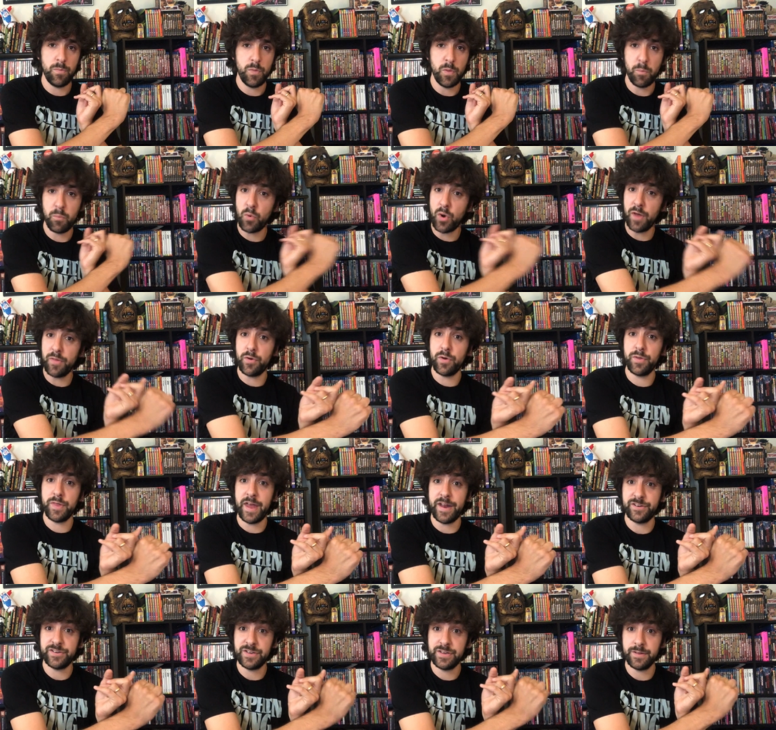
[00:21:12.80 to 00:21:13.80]
the brother
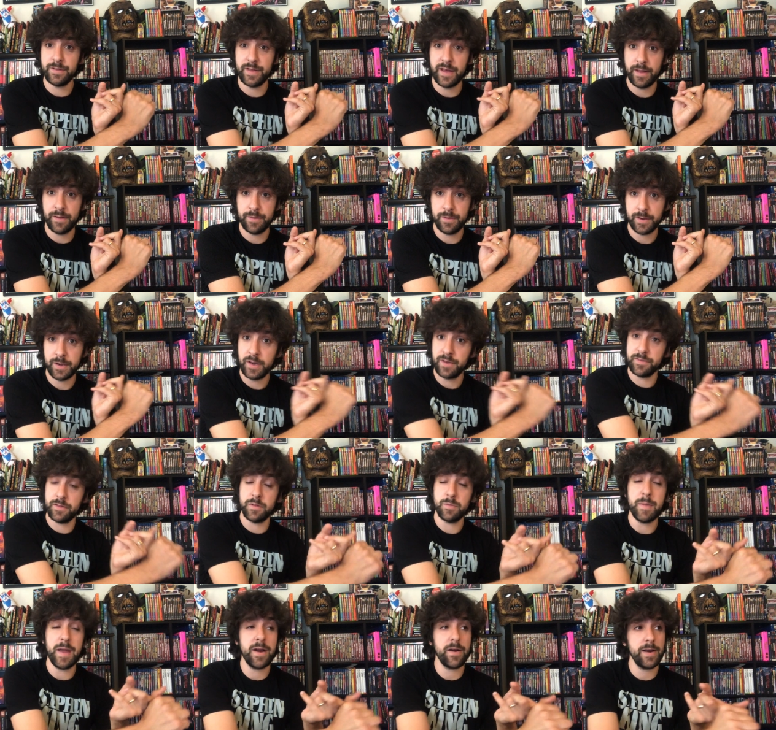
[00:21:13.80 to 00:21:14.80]
that she that the
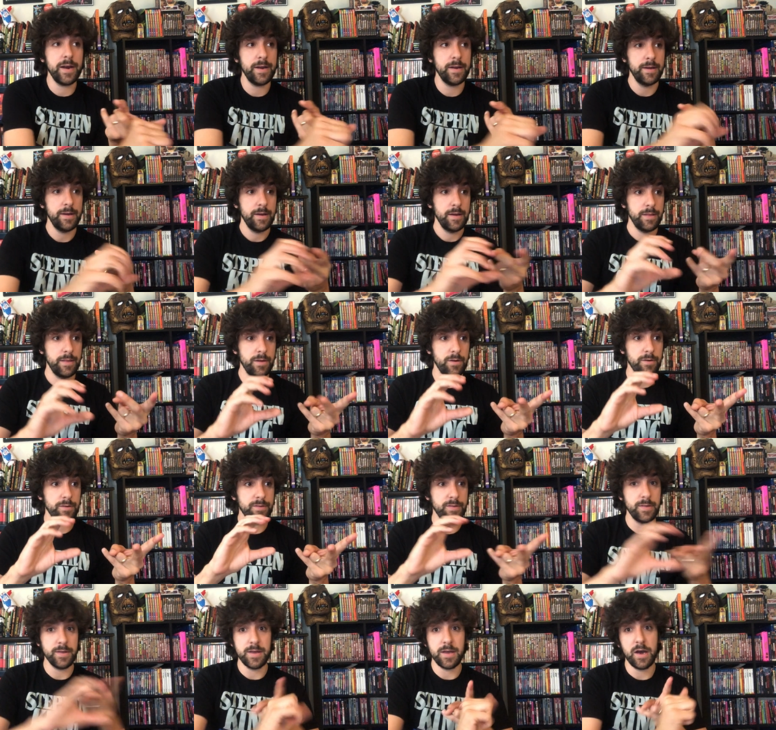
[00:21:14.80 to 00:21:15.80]
cousins married
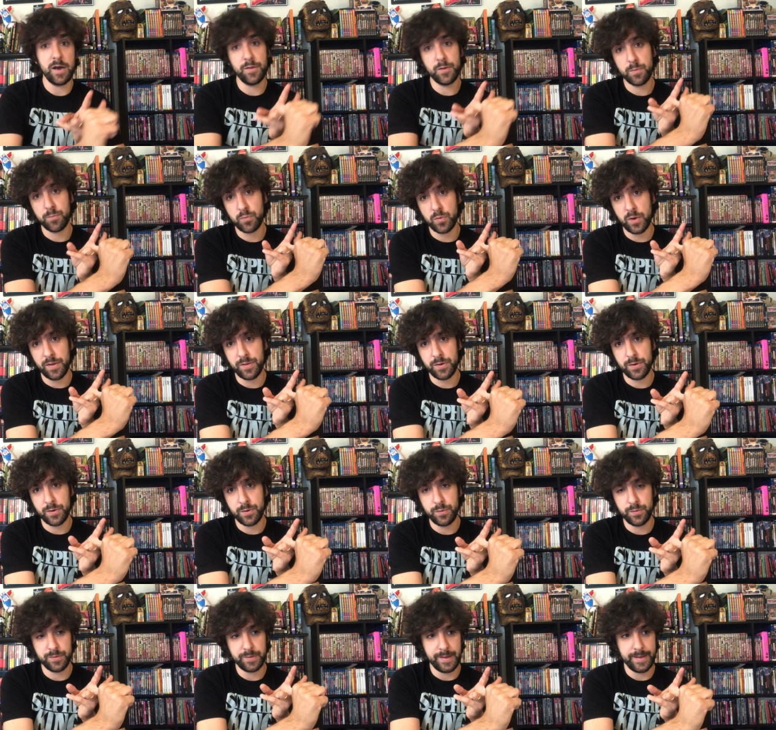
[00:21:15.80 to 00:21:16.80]
there's the other brother
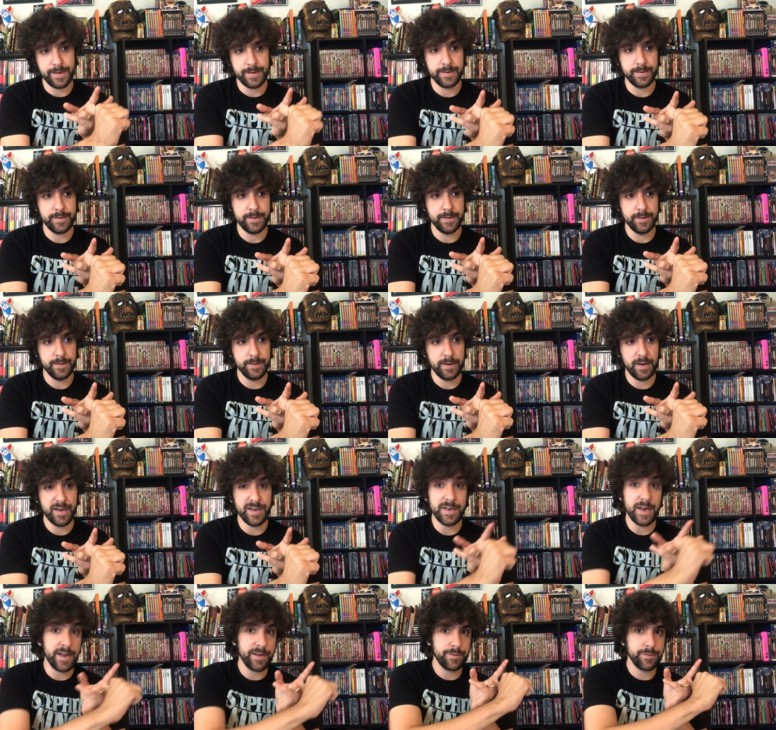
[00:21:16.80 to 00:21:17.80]
who's like uh, a
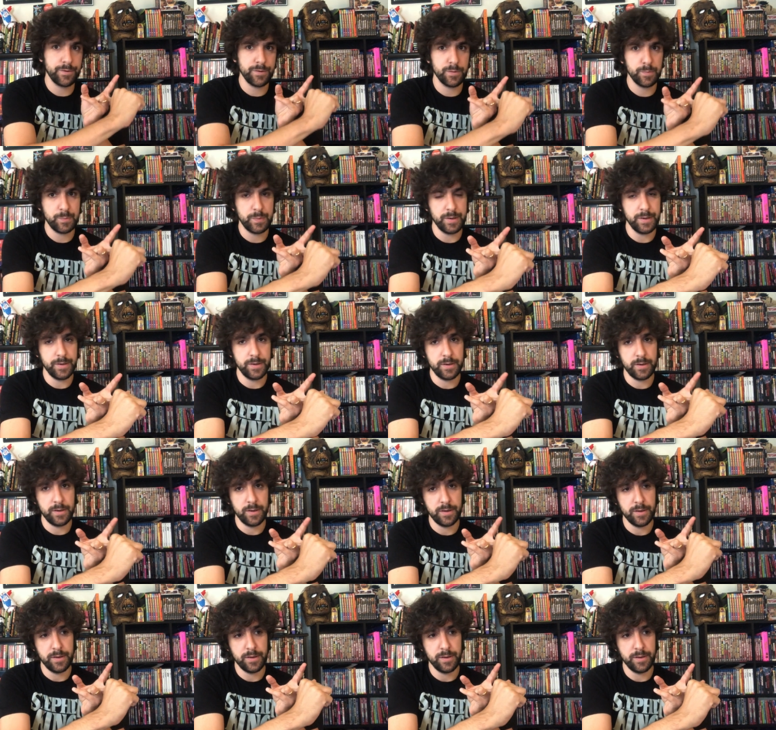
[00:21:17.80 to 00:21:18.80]
nicer but
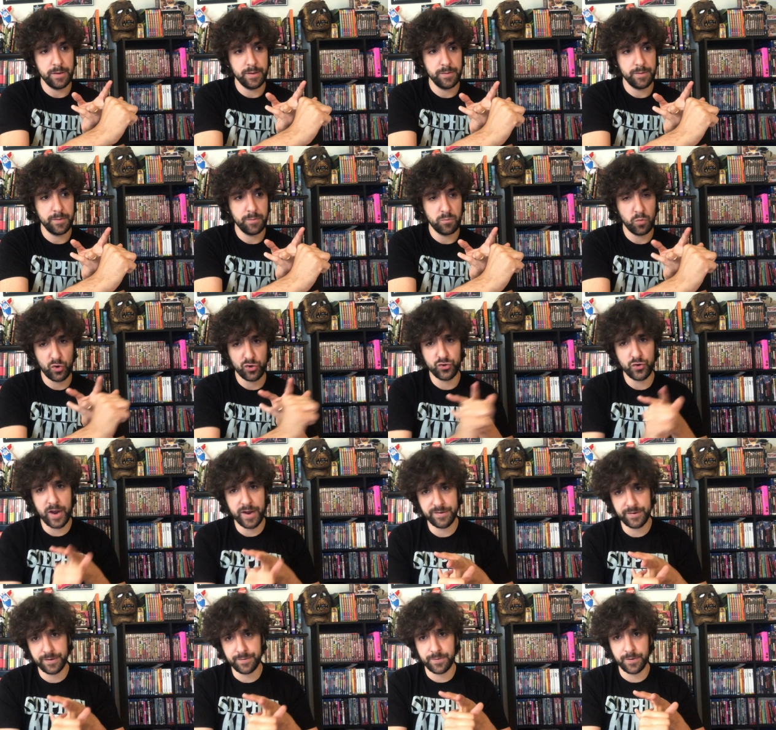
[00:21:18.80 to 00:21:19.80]
uh, more
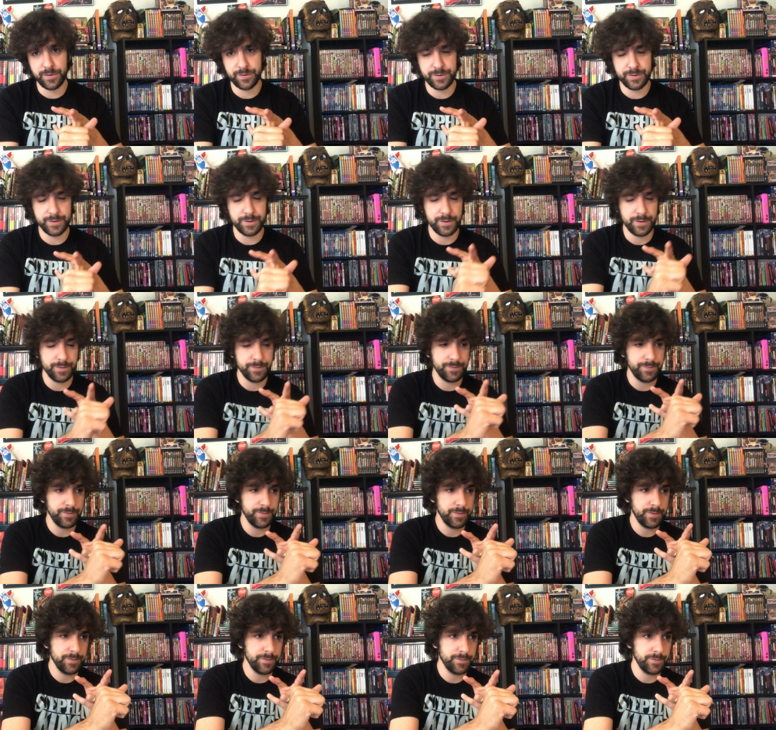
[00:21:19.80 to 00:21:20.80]
tragic version of,
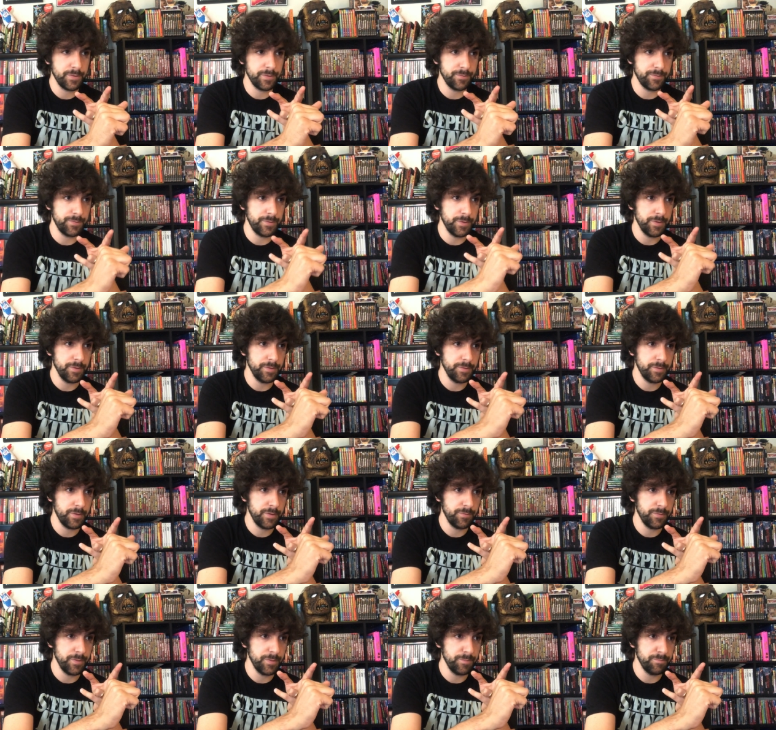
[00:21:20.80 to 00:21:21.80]
of, of the
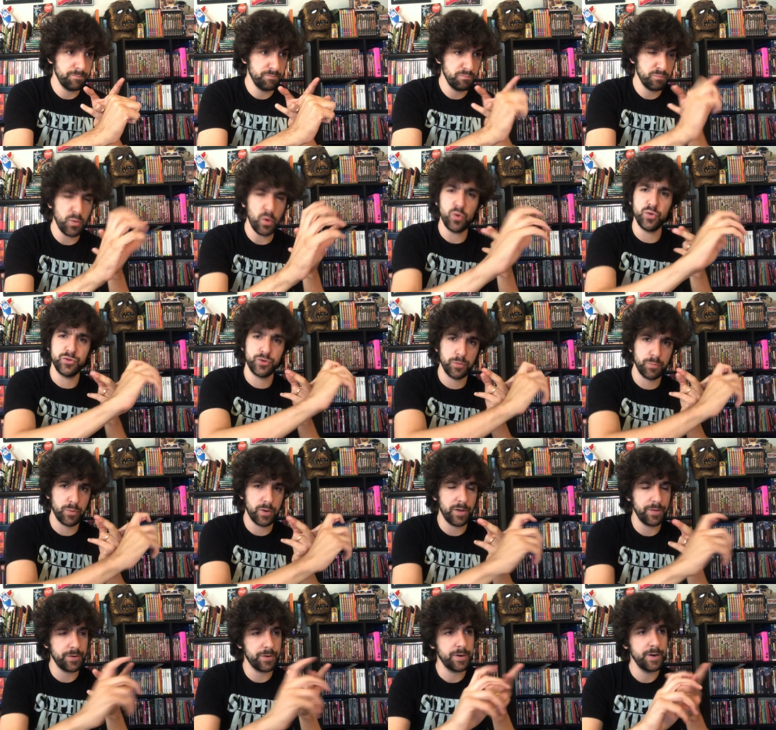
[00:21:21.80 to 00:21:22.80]
of the bolder
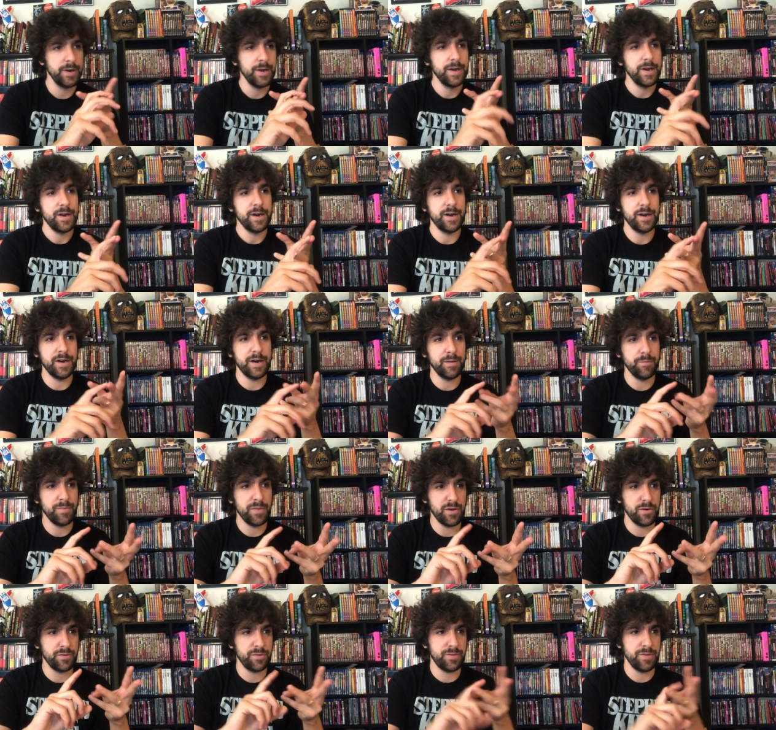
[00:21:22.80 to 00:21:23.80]
brother um,
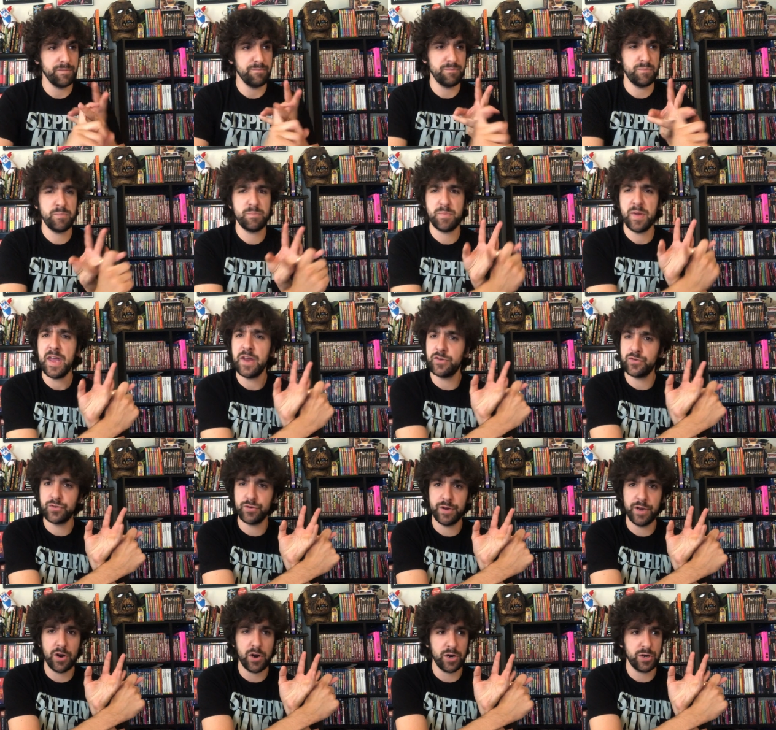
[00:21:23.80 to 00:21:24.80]
there's the
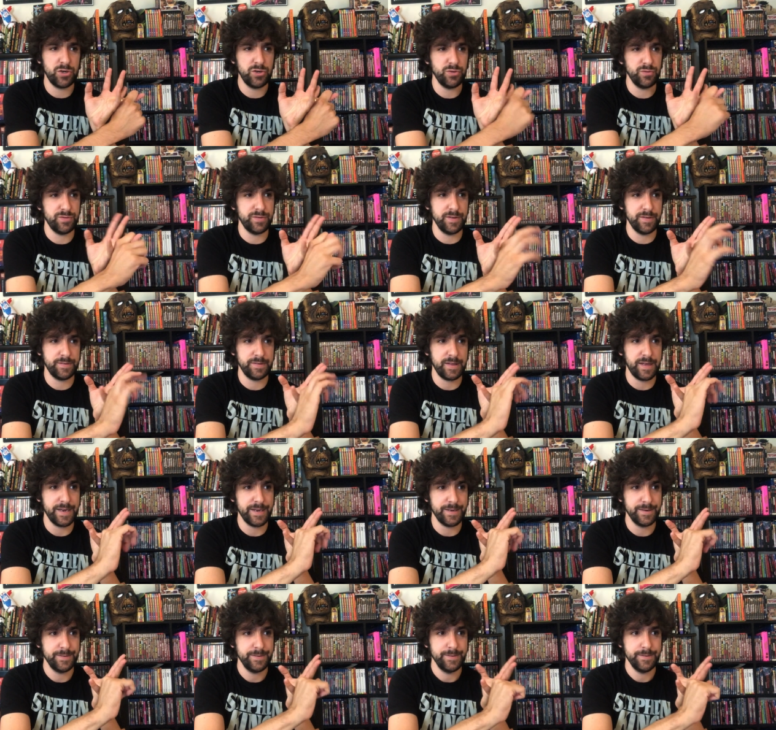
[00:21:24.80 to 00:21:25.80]
patriarch who's this
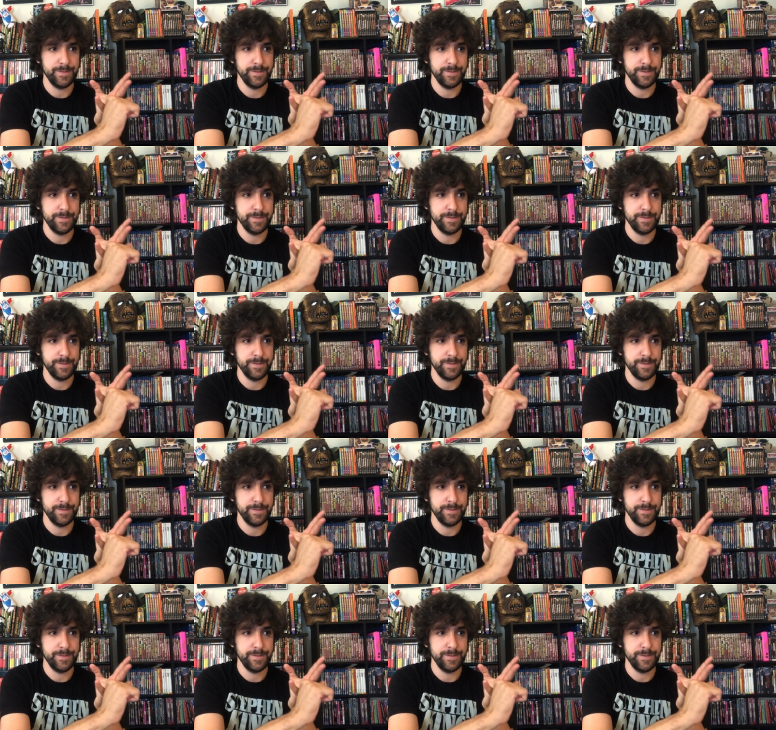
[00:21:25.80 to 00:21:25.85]
like